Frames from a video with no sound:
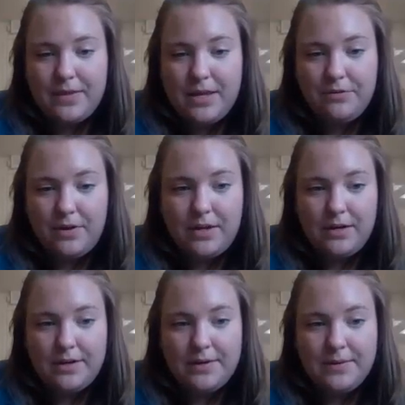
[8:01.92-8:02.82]
and right
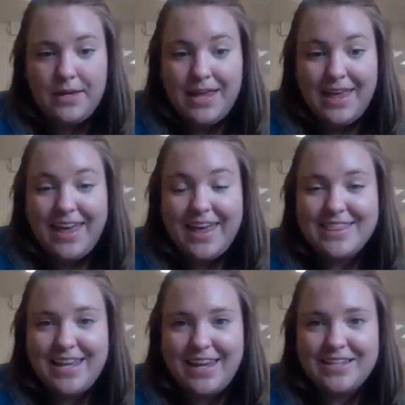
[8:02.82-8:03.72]
here.
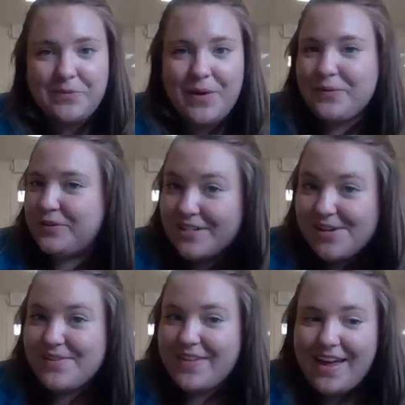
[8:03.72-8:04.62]
And then guess what? When you're
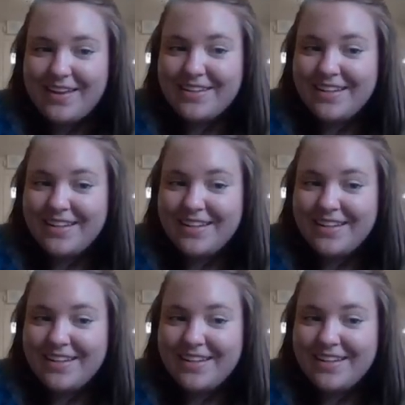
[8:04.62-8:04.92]
done with that,